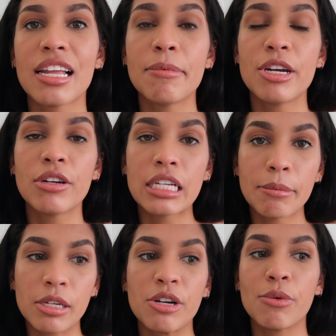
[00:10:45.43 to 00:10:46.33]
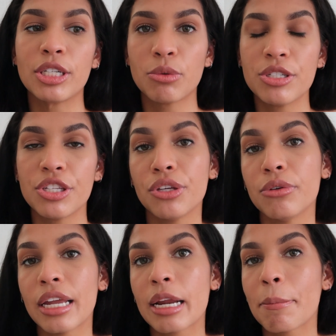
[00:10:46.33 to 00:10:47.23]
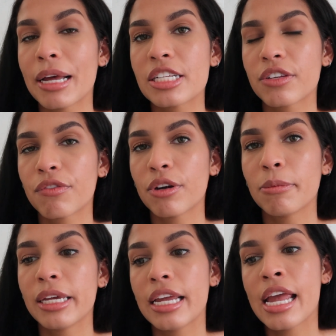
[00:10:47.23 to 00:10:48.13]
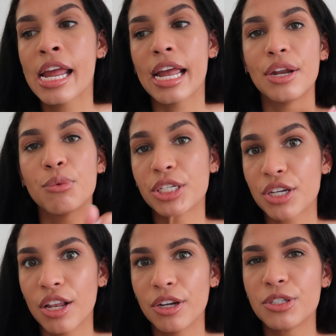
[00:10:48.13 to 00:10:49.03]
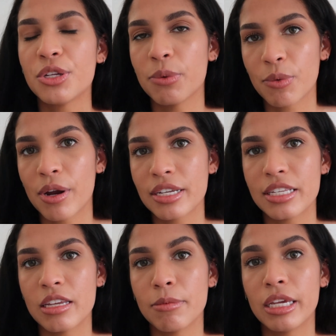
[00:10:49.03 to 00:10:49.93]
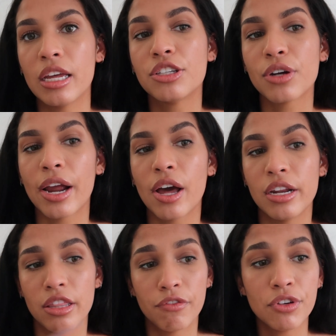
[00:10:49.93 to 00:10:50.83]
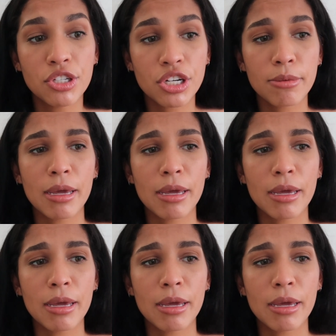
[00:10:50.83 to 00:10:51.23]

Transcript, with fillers: Let me know down below which ones you like best for me and which colors you would want to see me try on in the future.